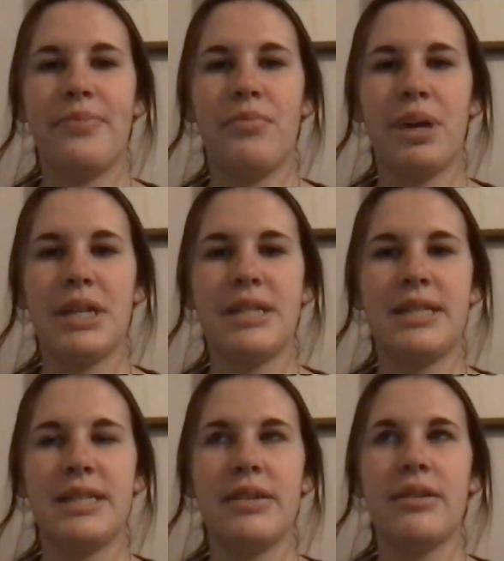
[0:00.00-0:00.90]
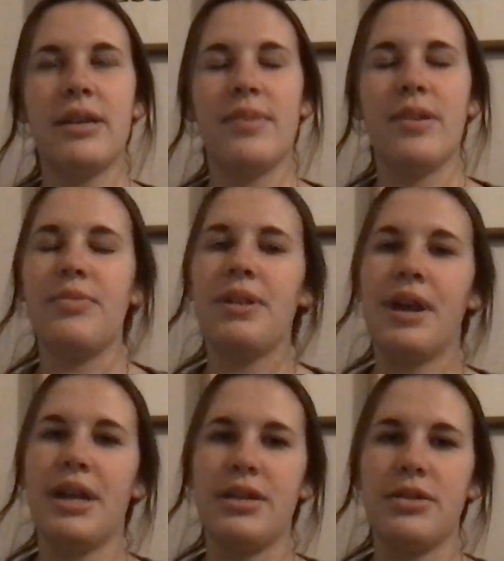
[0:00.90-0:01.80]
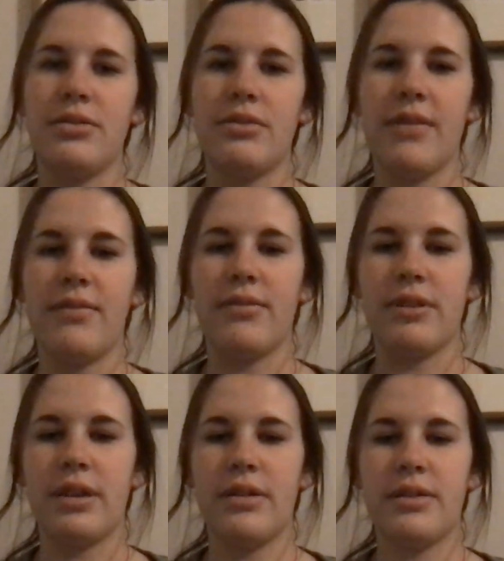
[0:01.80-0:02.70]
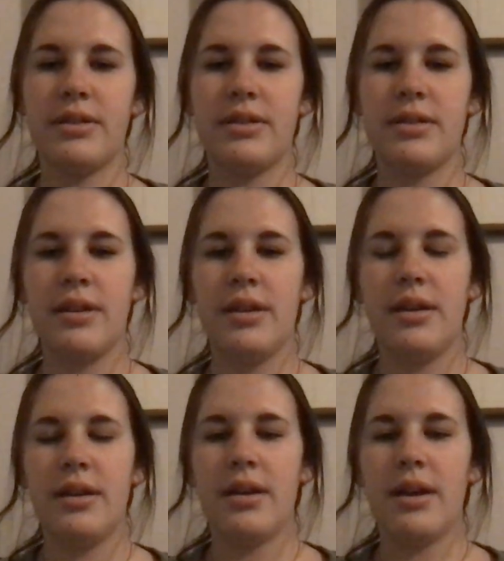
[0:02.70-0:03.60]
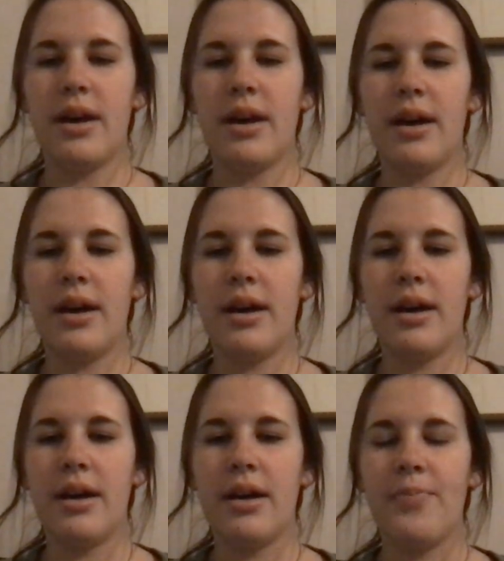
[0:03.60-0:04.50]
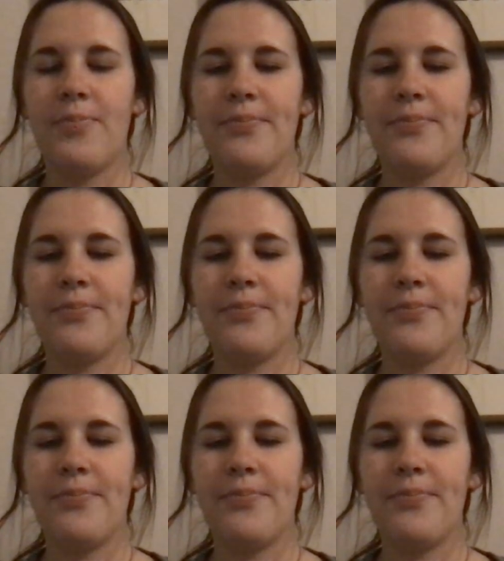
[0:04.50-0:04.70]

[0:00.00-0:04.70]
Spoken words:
But it still can be applied to everyone else. Now,